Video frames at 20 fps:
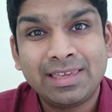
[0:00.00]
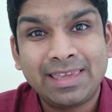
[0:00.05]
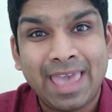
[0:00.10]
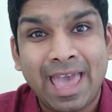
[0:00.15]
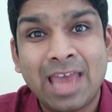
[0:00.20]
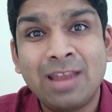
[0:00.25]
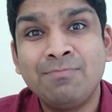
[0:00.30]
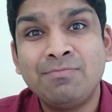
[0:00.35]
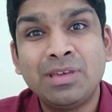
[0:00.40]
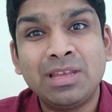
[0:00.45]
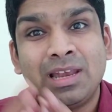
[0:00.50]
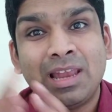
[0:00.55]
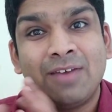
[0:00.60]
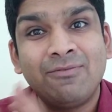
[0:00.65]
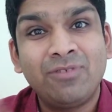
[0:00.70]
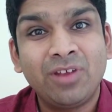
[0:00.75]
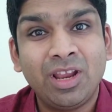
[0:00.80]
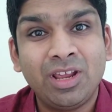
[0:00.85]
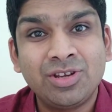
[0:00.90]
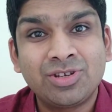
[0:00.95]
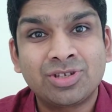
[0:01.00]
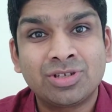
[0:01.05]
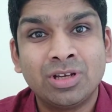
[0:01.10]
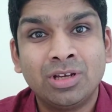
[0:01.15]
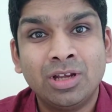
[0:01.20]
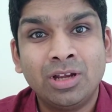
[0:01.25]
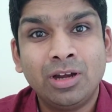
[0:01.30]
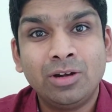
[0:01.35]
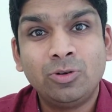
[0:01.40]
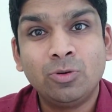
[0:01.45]
can be leveraged
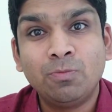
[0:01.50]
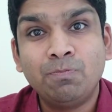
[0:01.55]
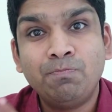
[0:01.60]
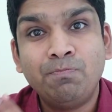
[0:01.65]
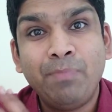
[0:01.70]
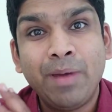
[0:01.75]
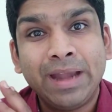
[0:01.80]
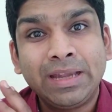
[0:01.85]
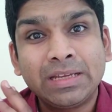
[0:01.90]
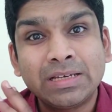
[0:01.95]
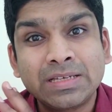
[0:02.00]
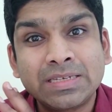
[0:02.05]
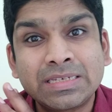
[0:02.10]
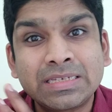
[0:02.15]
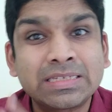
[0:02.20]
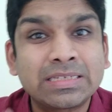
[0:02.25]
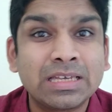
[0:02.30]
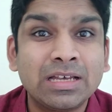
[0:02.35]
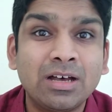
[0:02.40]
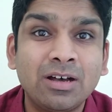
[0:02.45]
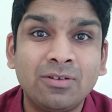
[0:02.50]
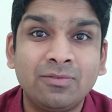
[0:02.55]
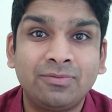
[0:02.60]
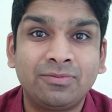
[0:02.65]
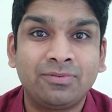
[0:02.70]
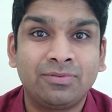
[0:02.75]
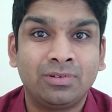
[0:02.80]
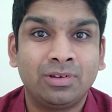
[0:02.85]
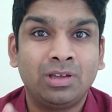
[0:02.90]
to better serve